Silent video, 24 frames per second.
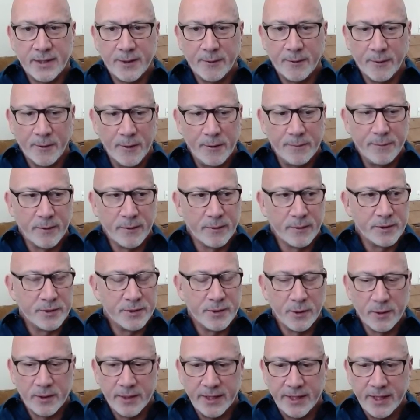group or
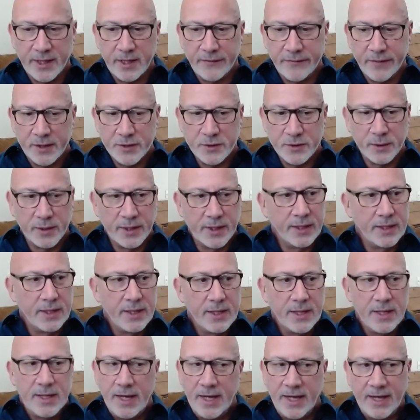Shirley individually,
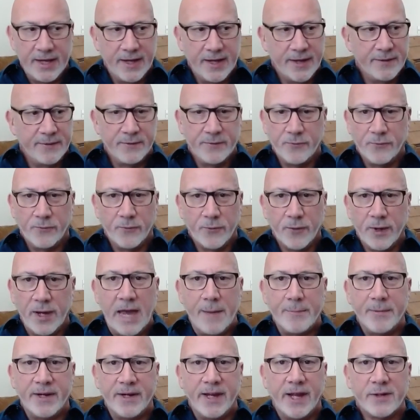and we're
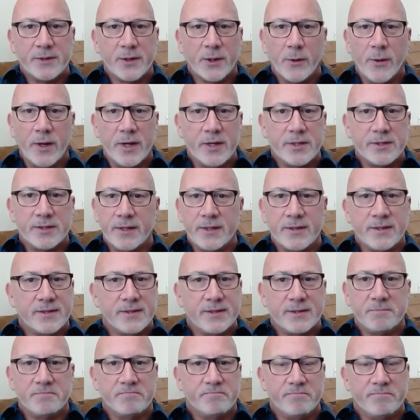happy to answer
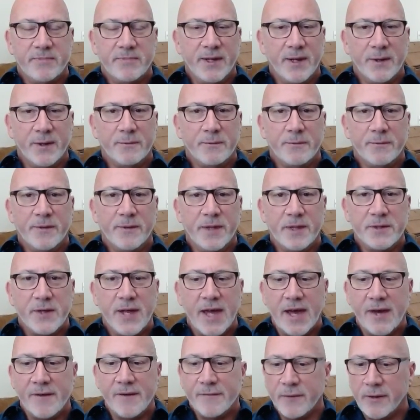questions that you
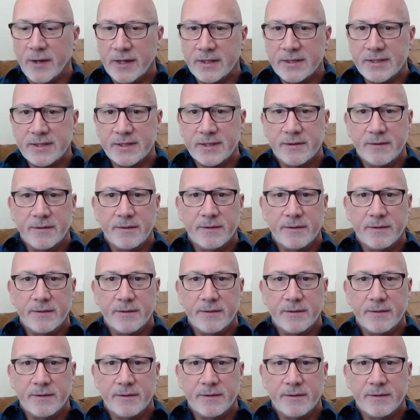have for us.